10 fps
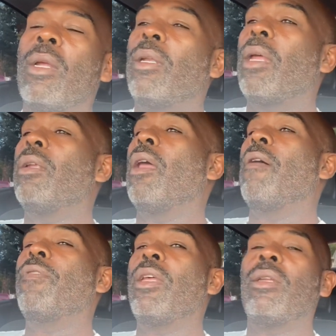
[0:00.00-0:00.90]
They
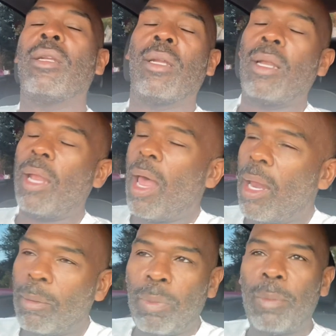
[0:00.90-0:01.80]
loved it, and a lot
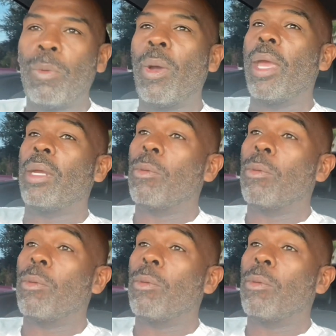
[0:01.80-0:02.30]
of people hated it.